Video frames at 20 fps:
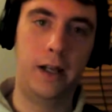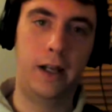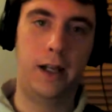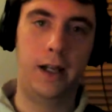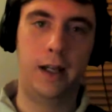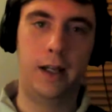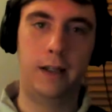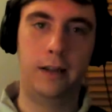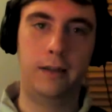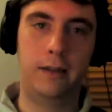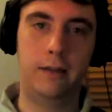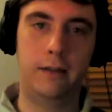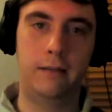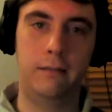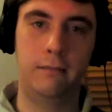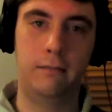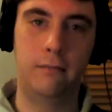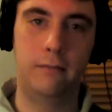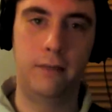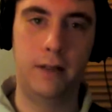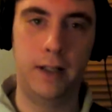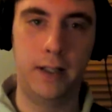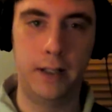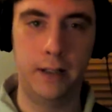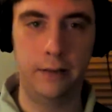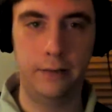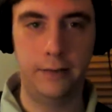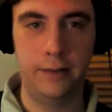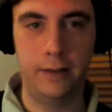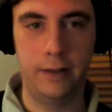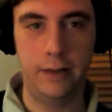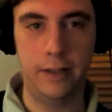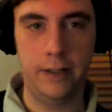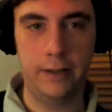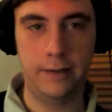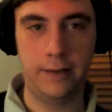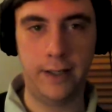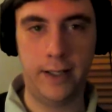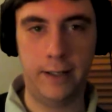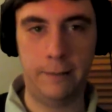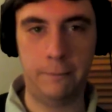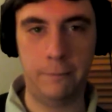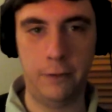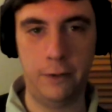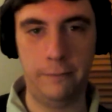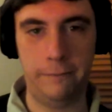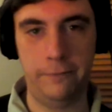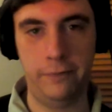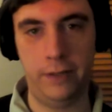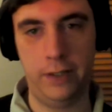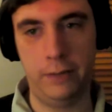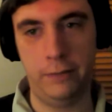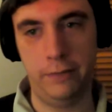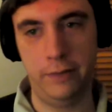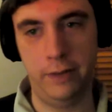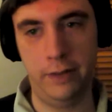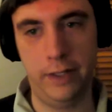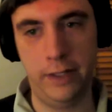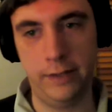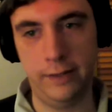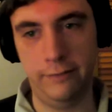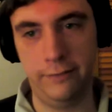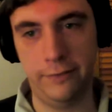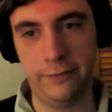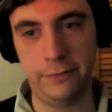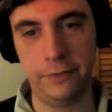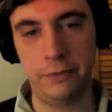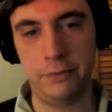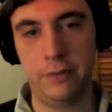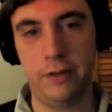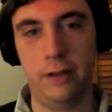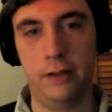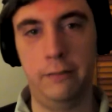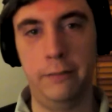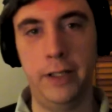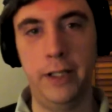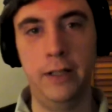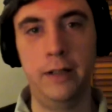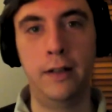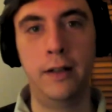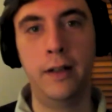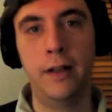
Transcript: Uh, and I'll see you next time, hopefully with less of a food coma.